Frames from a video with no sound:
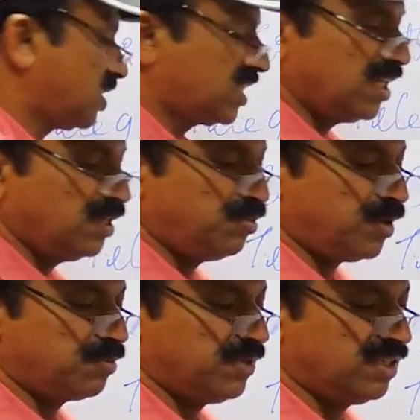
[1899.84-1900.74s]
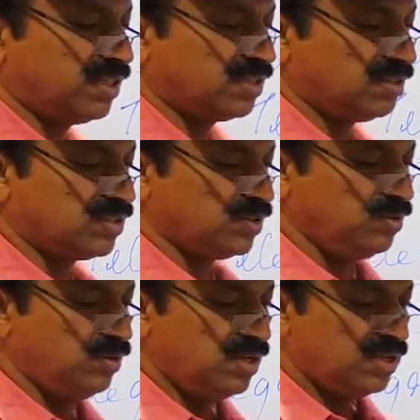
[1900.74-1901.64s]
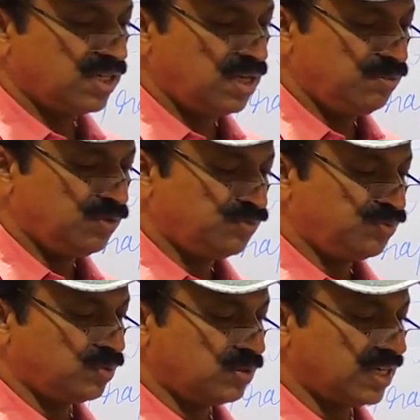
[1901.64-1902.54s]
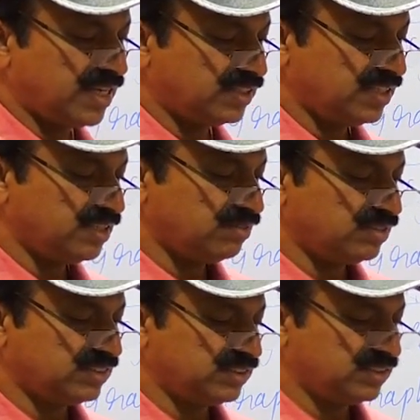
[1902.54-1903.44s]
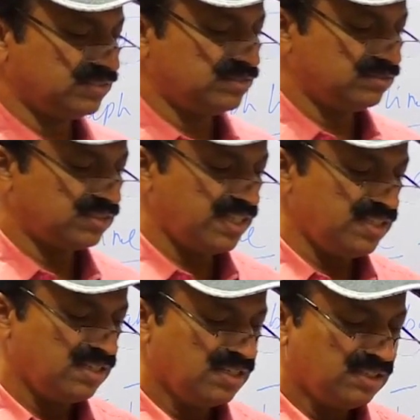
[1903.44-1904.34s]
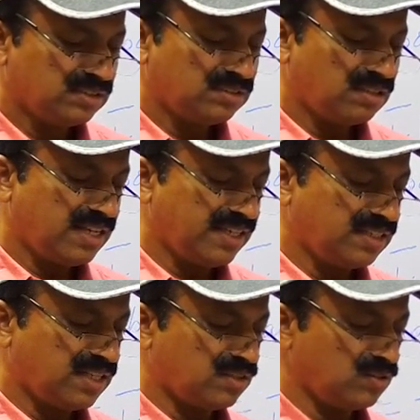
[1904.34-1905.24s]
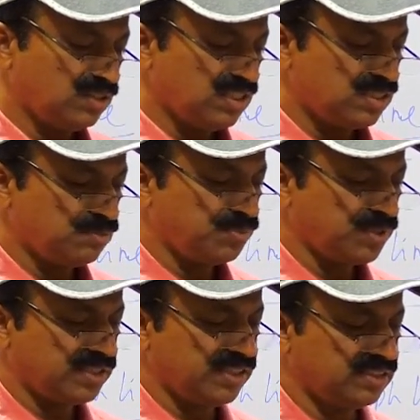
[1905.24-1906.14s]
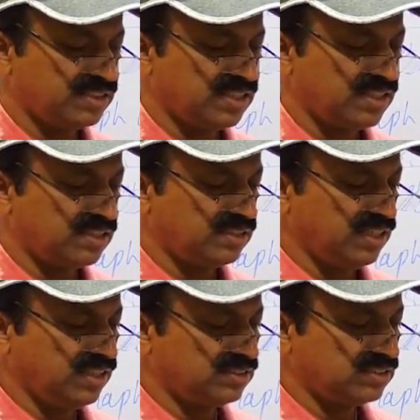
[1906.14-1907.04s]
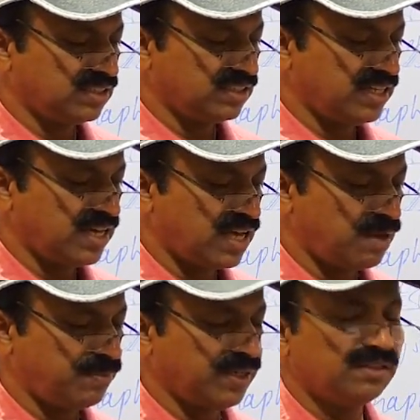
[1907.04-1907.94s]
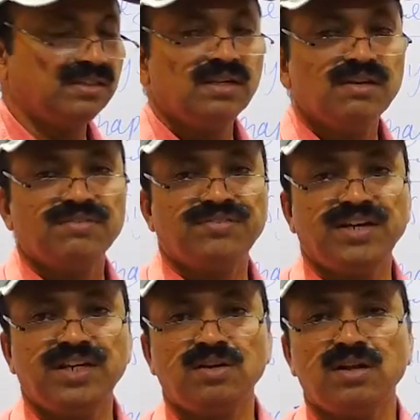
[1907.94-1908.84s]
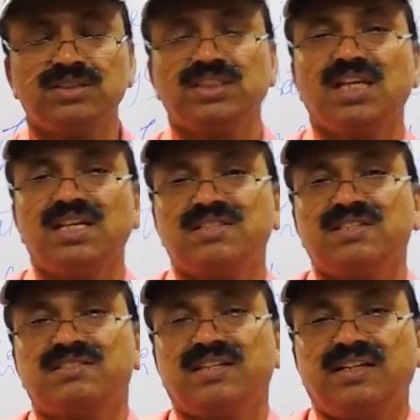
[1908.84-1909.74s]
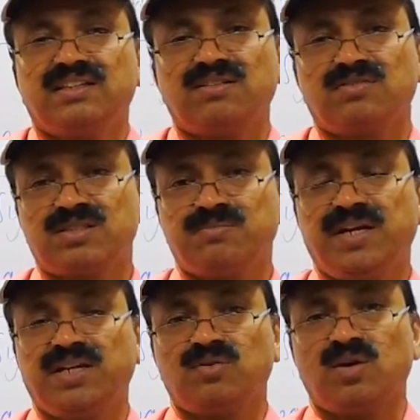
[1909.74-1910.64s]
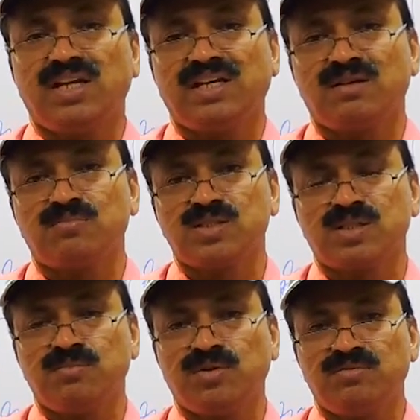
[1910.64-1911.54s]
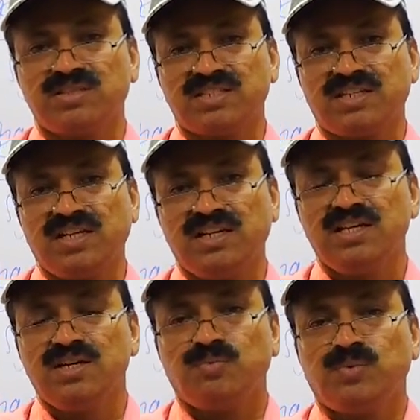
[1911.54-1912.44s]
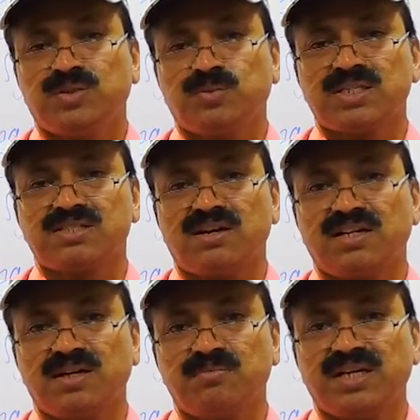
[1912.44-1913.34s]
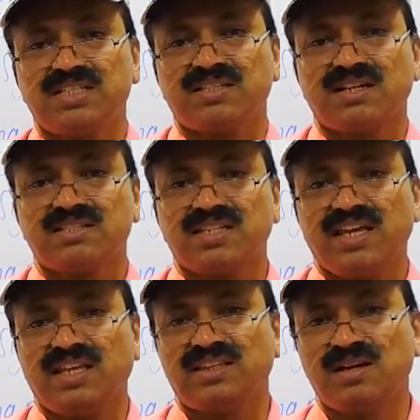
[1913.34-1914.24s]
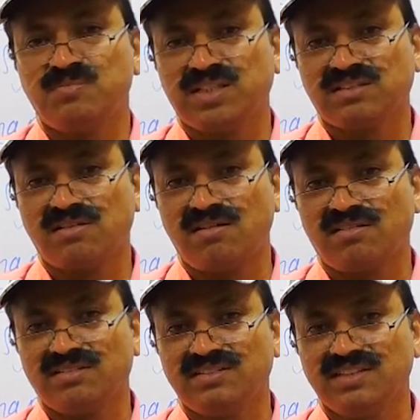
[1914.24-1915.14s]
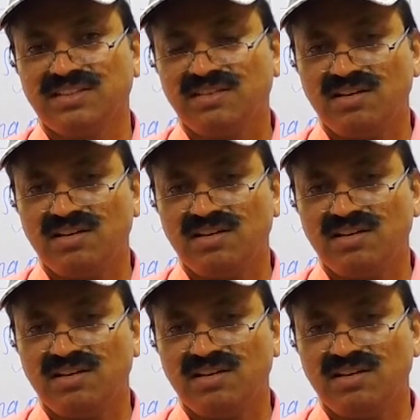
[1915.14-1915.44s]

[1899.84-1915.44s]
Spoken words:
Postal department that also came into force, like that it was said, right? So like that, all these important things that happened. Financial assistant that was made to Aligarh Muslim University, which was started by Sir Syed Ahmad Khan.